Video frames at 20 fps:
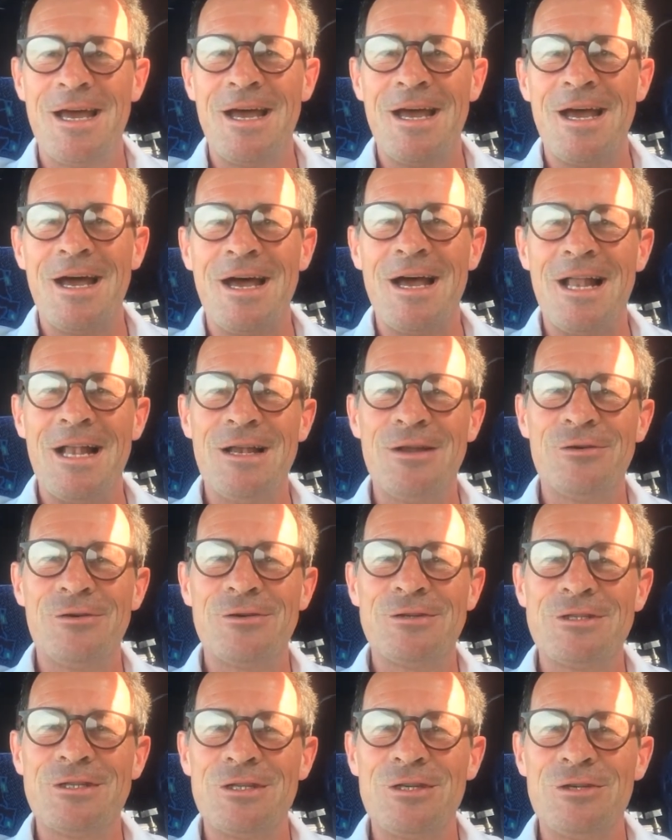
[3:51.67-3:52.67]
Hello
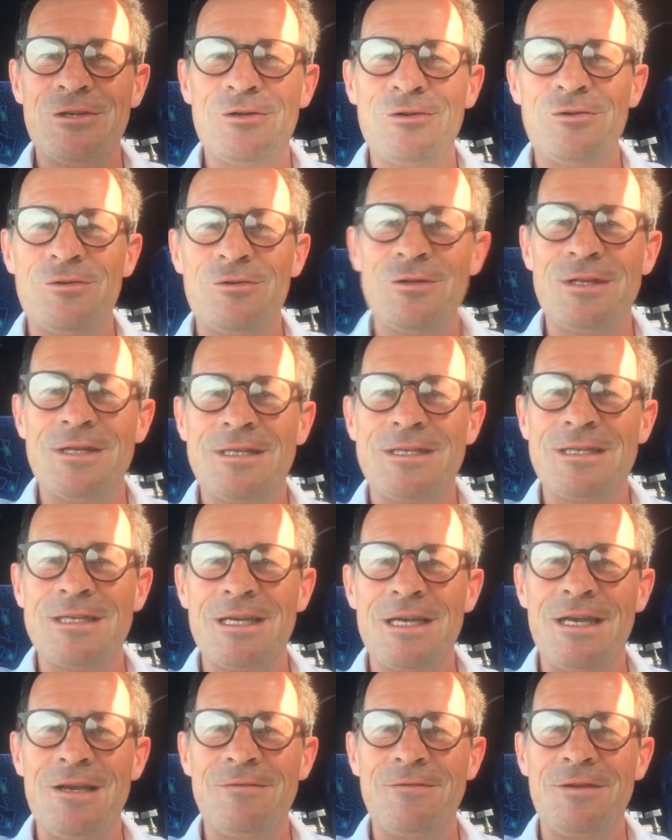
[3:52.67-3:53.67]
to you this
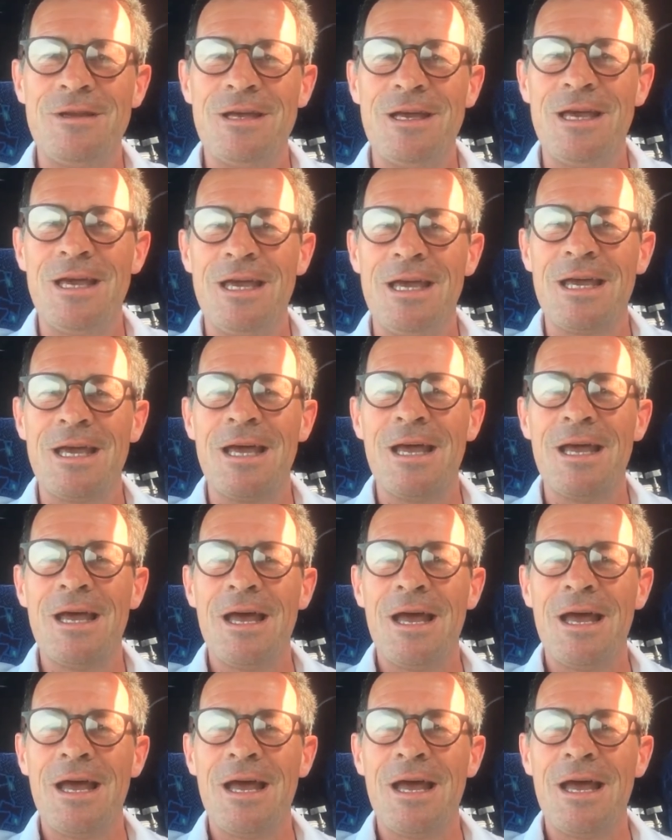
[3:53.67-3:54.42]
evening.